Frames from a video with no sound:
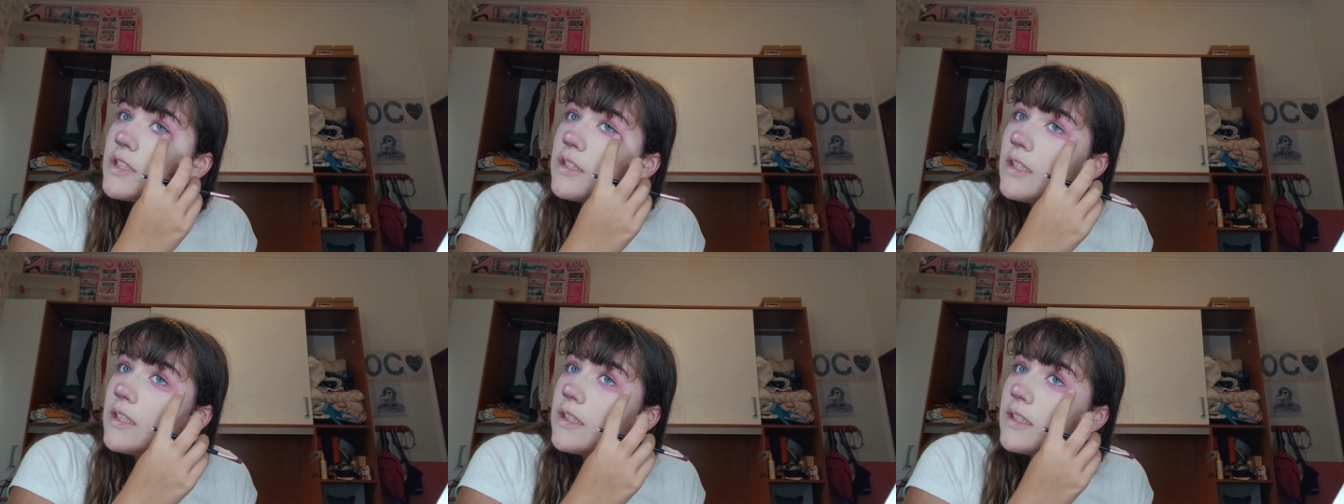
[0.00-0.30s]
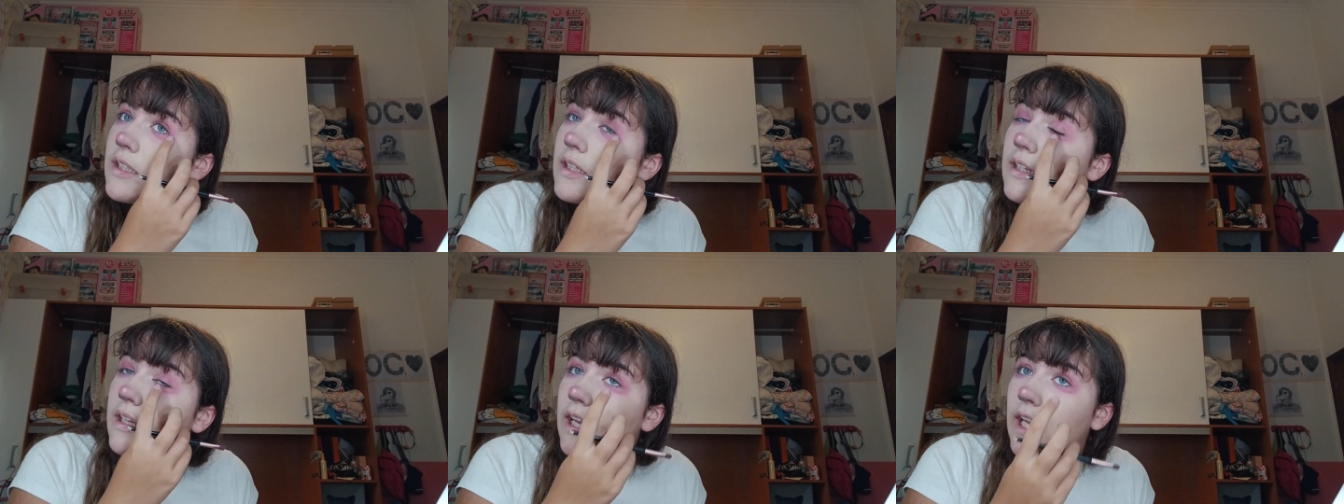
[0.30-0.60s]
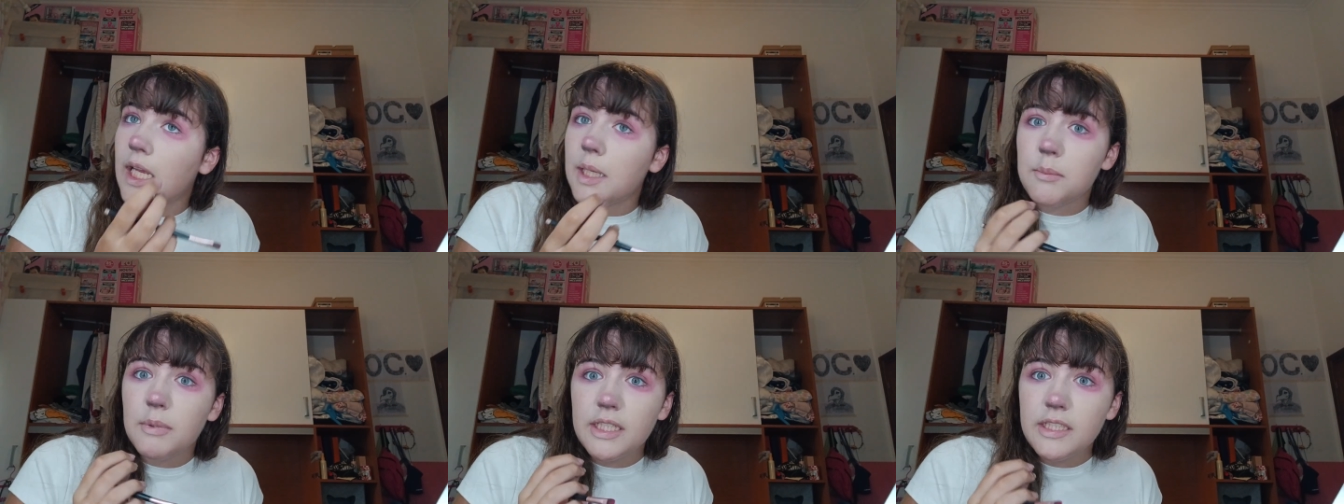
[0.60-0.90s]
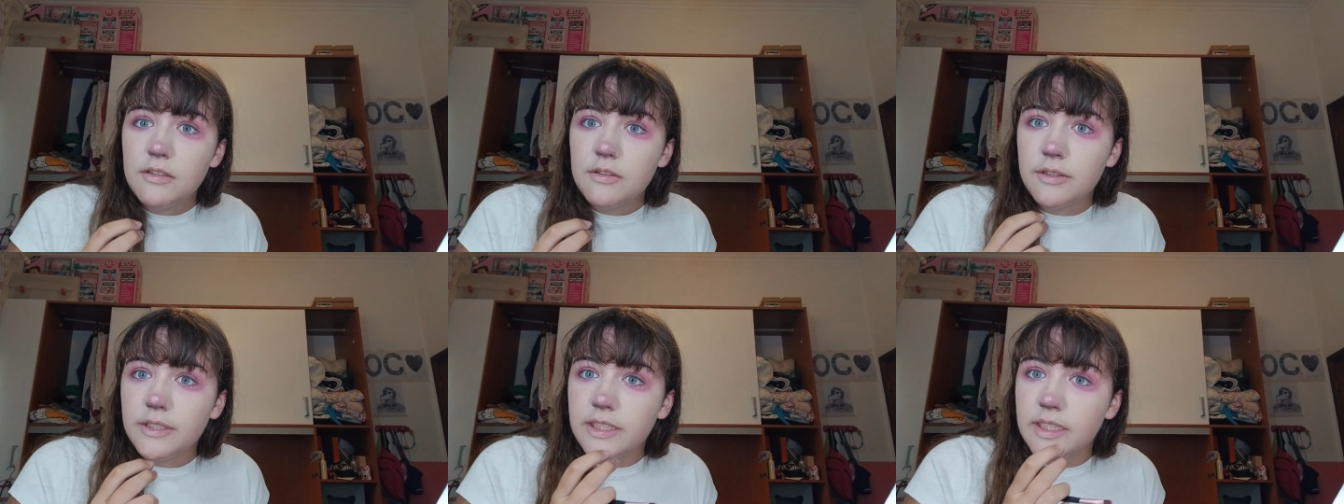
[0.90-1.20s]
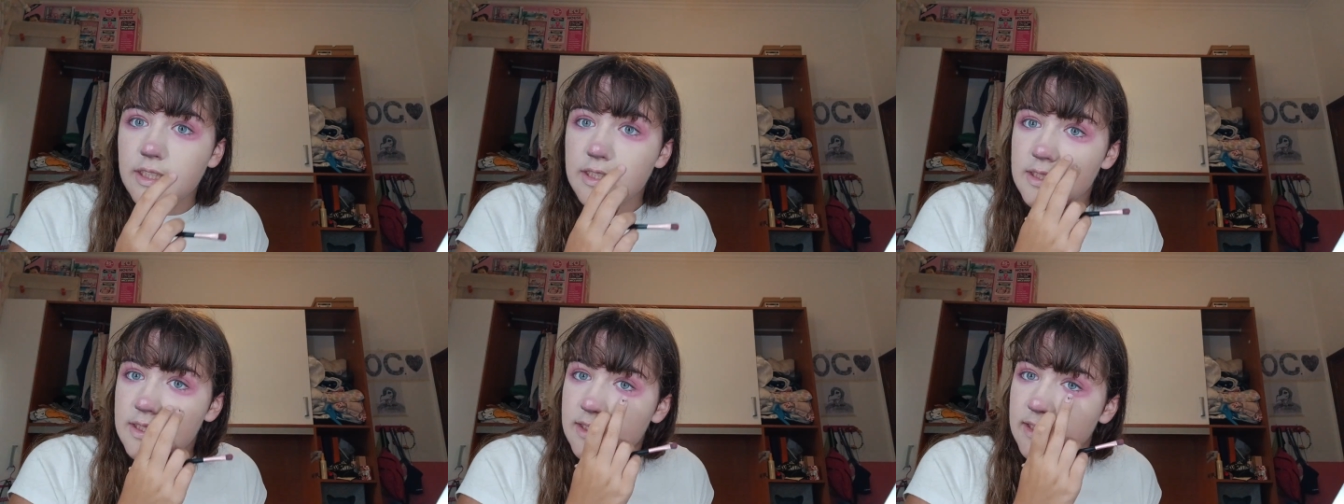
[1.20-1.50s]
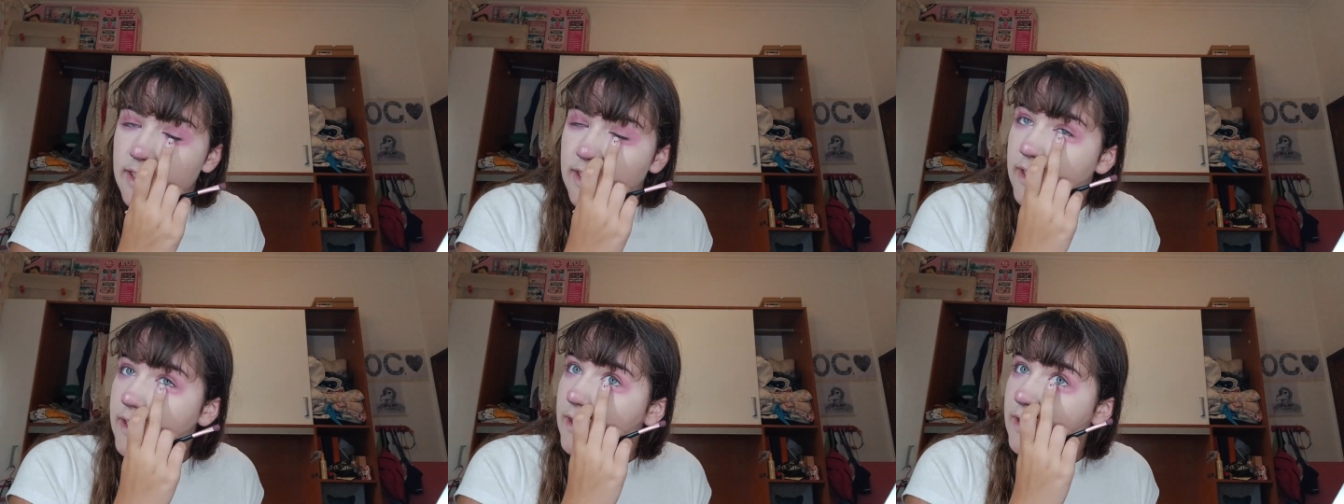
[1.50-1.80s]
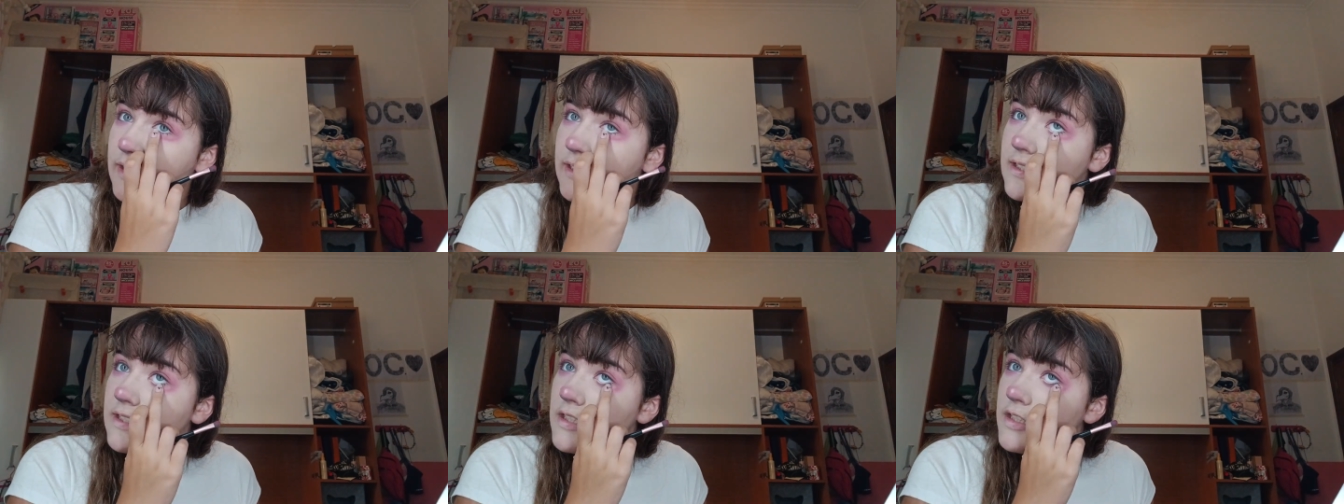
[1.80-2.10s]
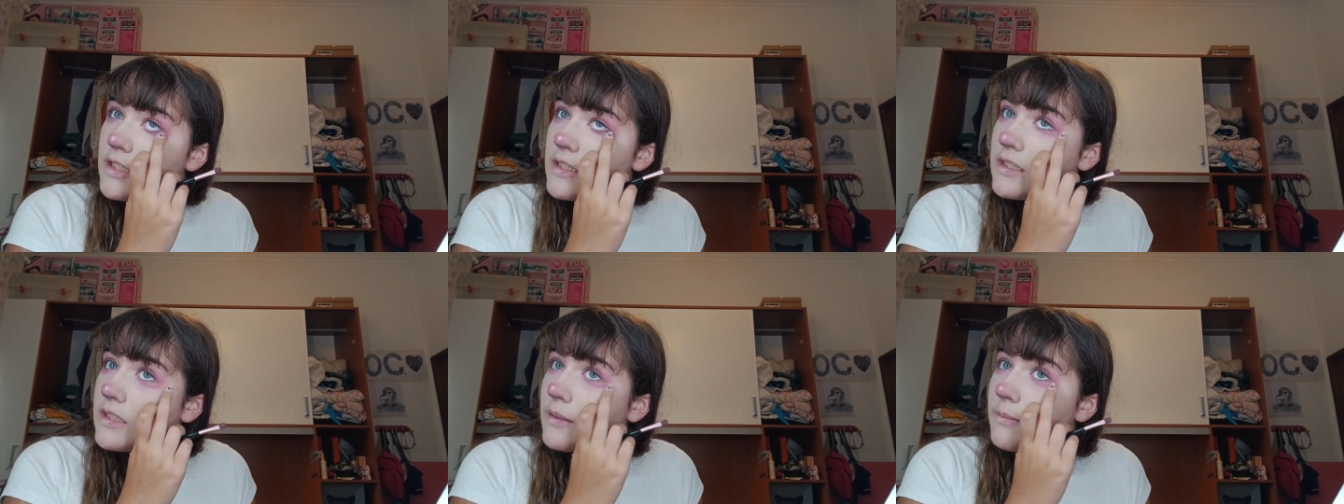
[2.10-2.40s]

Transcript: like, am I going insane? Is it just a